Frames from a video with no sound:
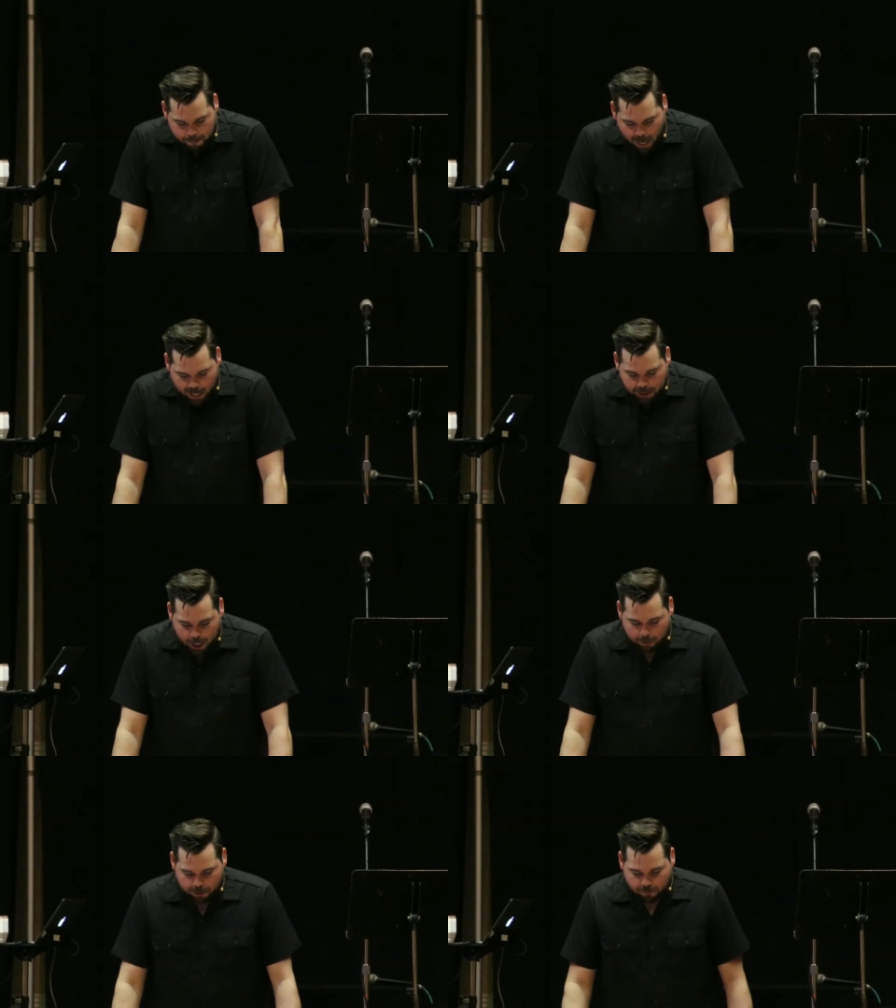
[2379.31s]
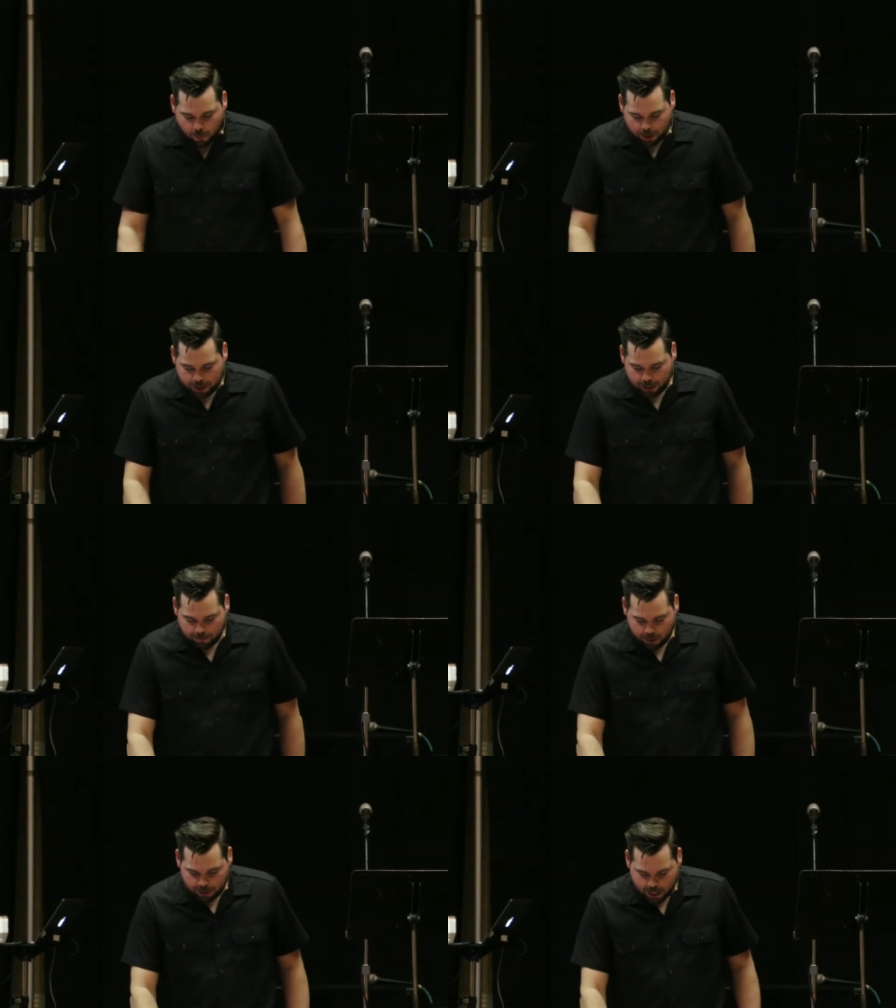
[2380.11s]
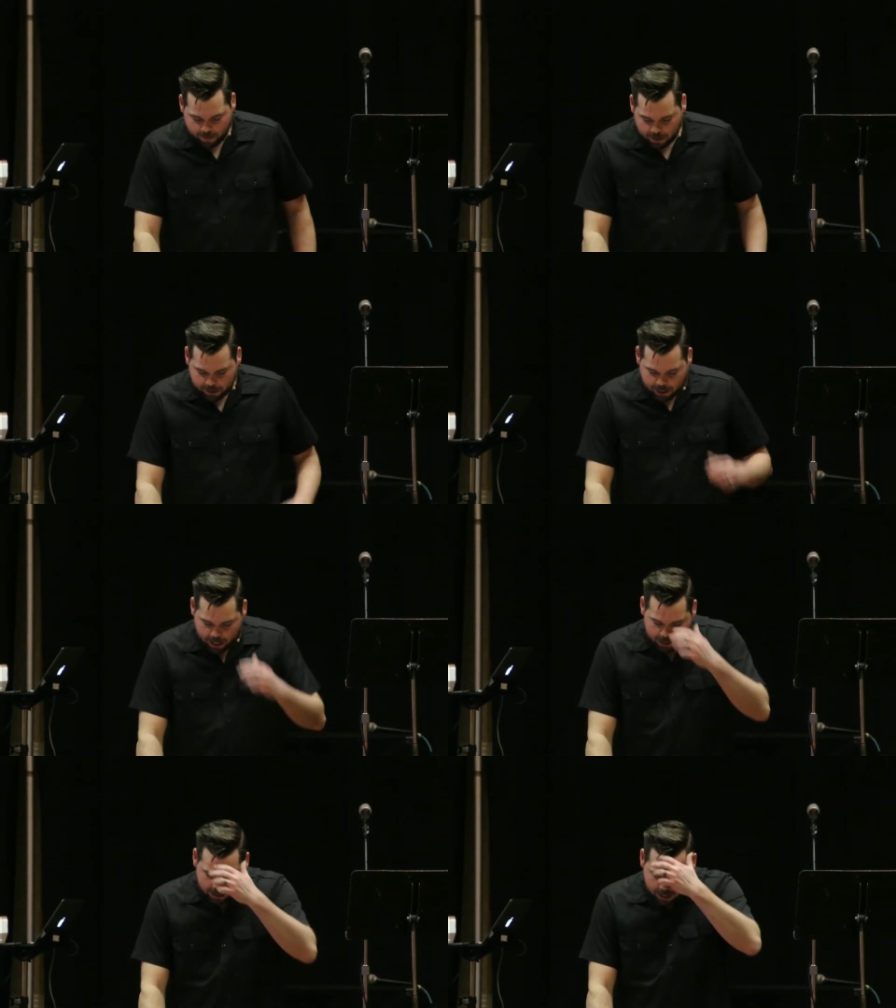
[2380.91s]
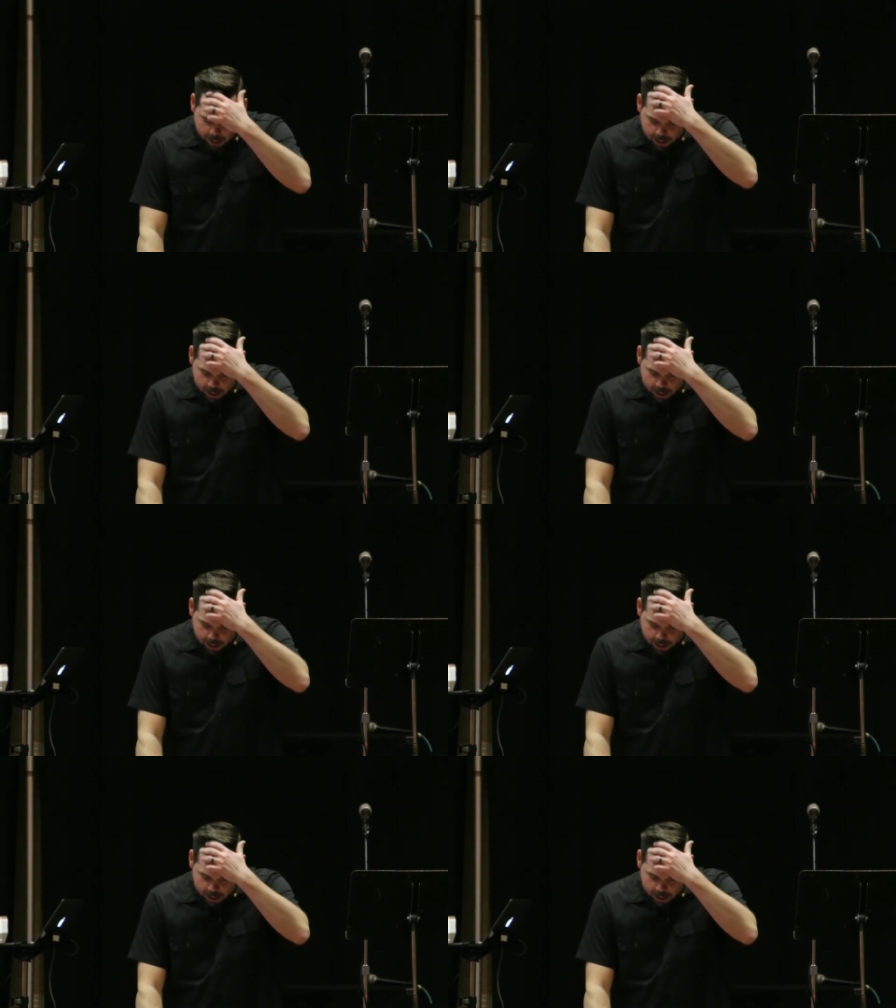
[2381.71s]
Acts chapter 14, verse 7 says,